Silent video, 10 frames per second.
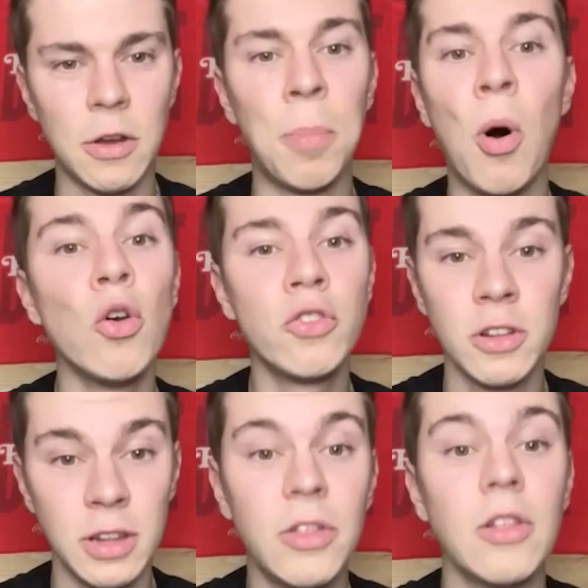Supposedly that?
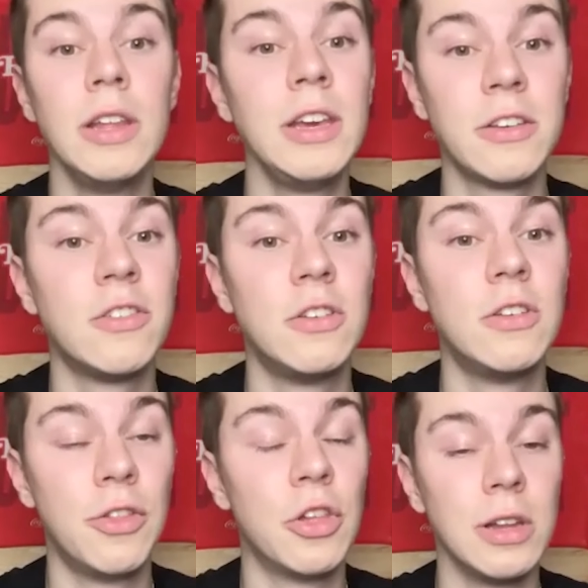Supposedly the leaks,
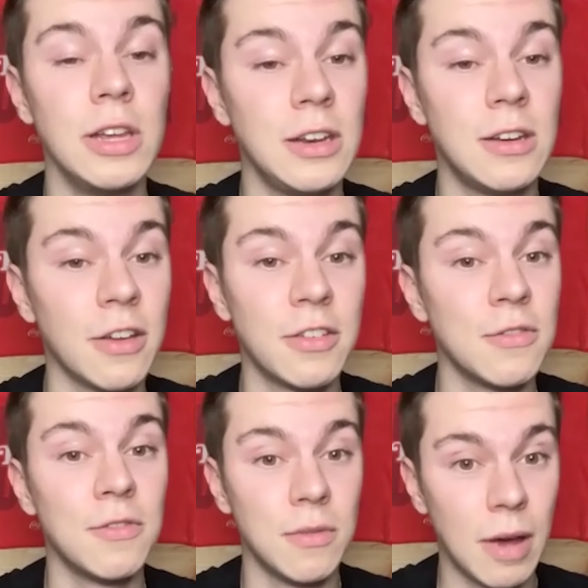the league
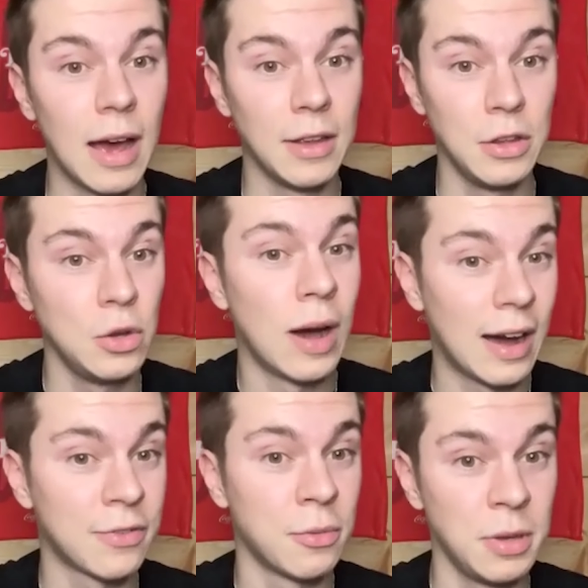doesn't, you
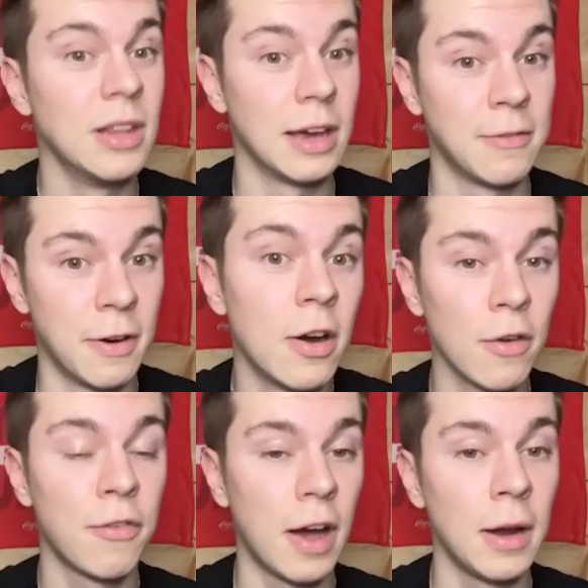have to be like
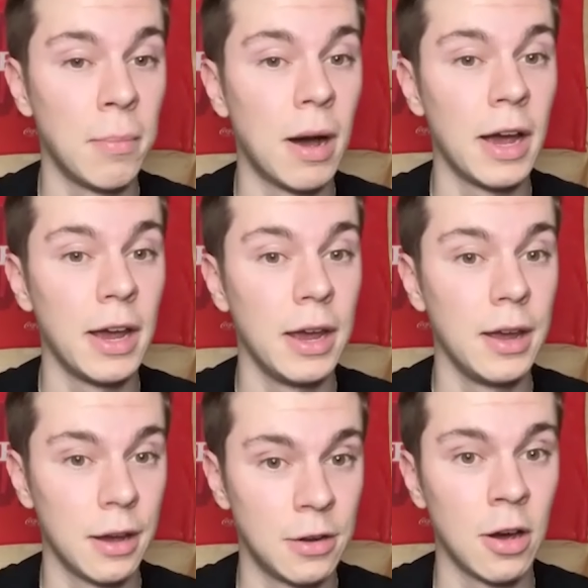verified by
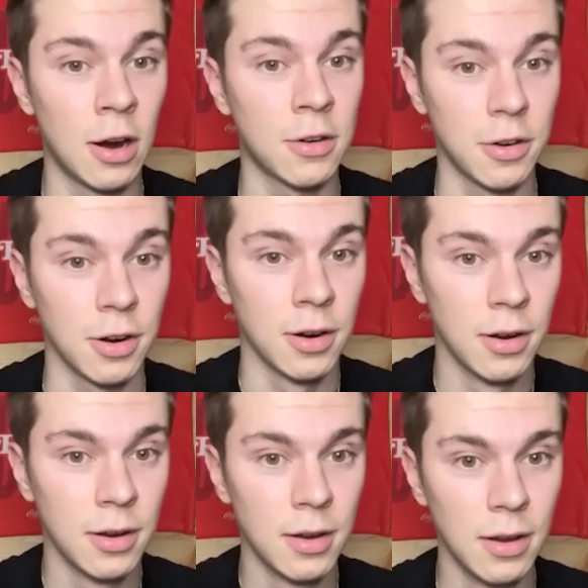a, a doctor.
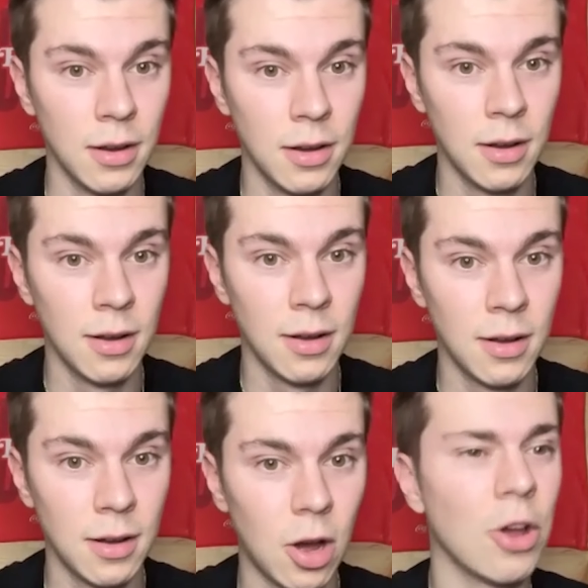
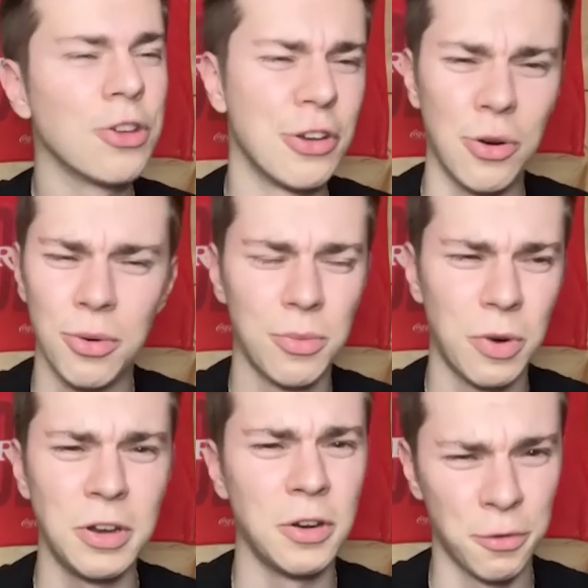Also,
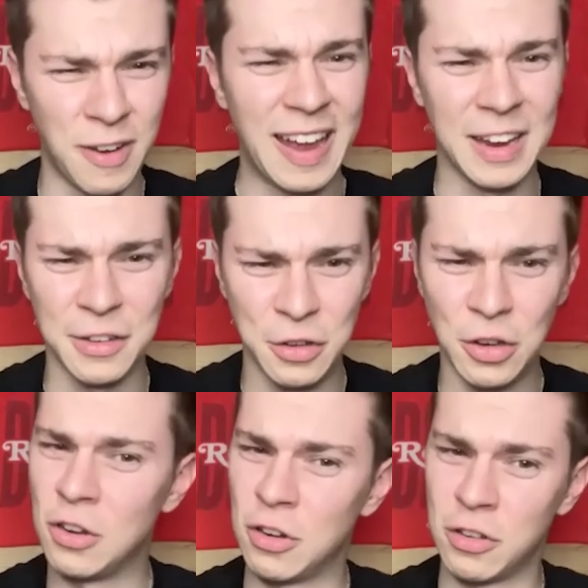when you're Vegas, you
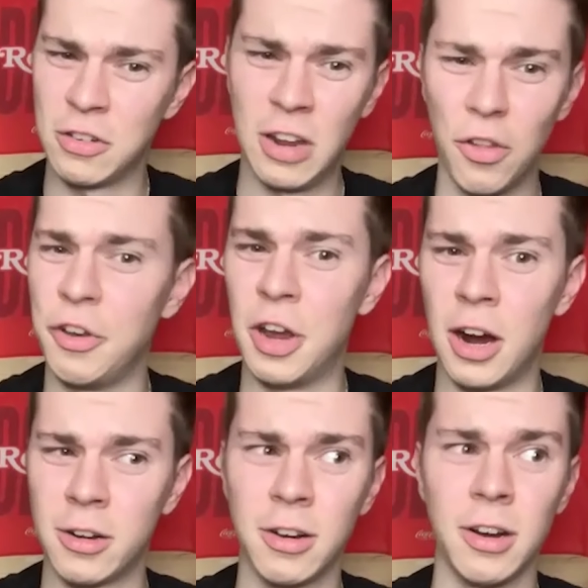could just tell the
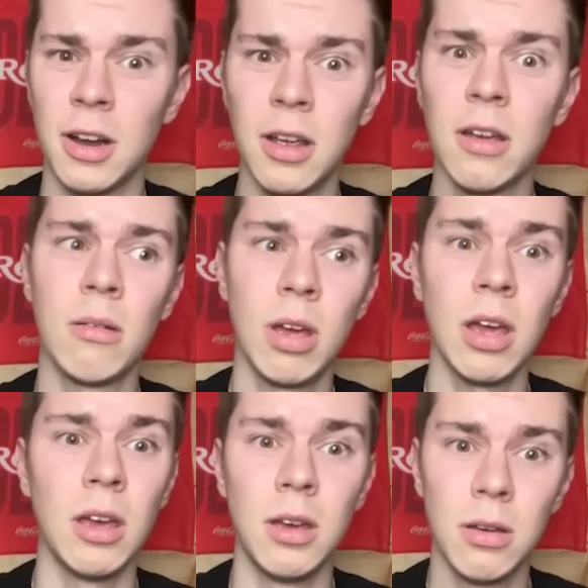doctor,
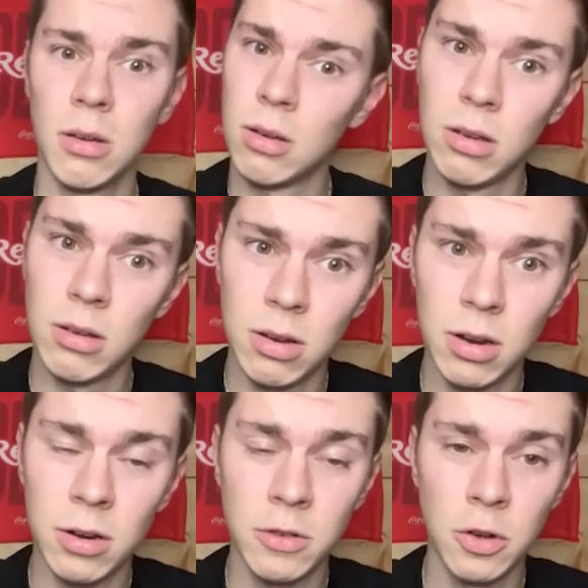hey,
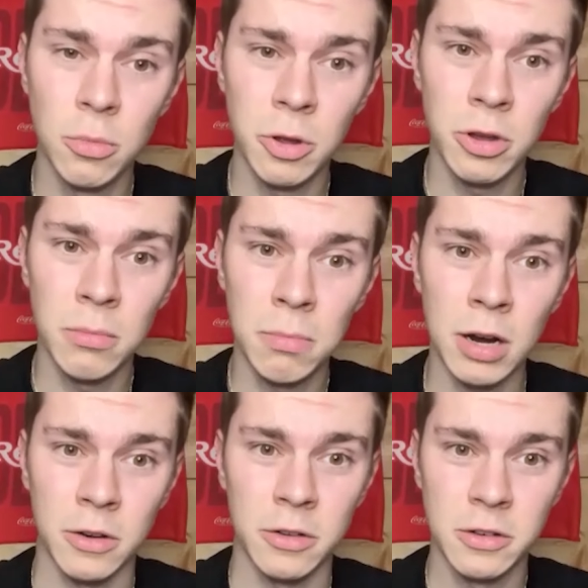here's two million
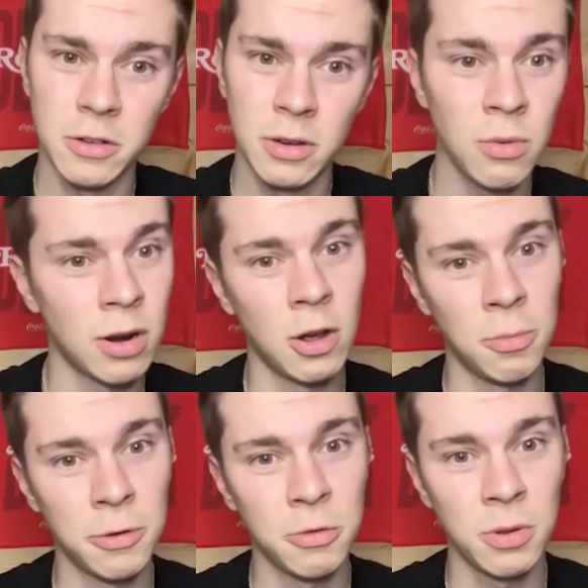bucks. You want to
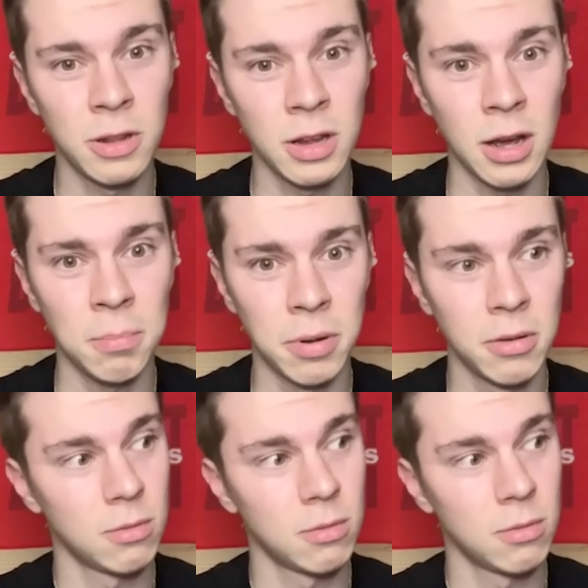help us win the cup?